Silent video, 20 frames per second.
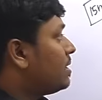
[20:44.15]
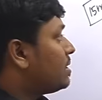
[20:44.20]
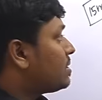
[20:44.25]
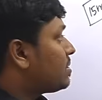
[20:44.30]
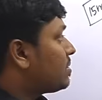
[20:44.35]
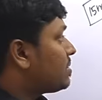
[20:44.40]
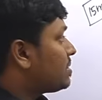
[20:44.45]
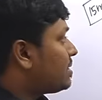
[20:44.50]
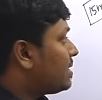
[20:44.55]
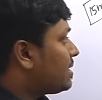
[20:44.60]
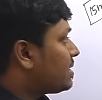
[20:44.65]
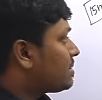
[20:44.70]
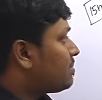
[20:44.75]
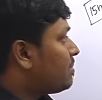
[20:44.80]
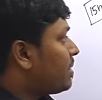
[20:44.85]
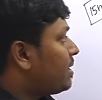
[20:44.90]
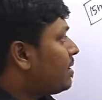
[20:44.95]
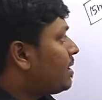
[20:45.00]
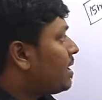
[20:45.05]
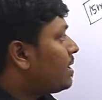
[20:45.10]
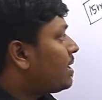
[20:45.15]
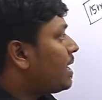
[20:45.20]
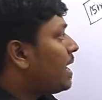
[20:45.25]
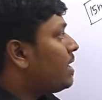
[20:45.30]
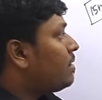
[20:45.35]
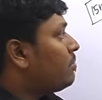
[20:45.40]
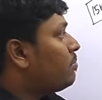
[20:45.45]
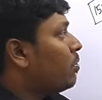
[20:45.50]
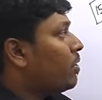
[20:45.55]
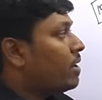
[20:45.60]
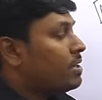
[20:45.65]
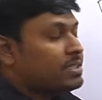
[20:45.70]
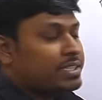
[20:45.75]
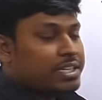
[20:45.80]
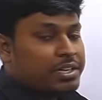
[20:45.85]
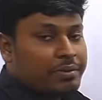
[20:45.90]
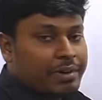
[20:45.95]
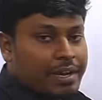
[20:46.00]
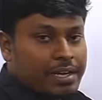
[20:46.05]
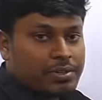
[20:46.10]
So 6 men and 8 boys is
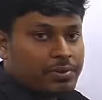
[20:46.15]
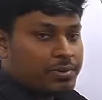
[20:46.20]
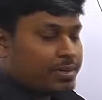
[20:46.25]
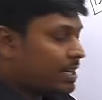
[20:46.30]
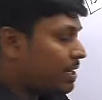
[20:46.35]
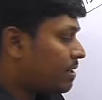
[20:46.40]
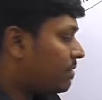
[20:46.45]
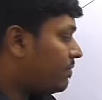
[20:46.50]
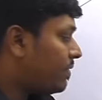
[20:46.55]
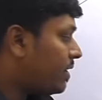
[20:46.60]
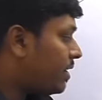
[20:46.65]
equal to 10.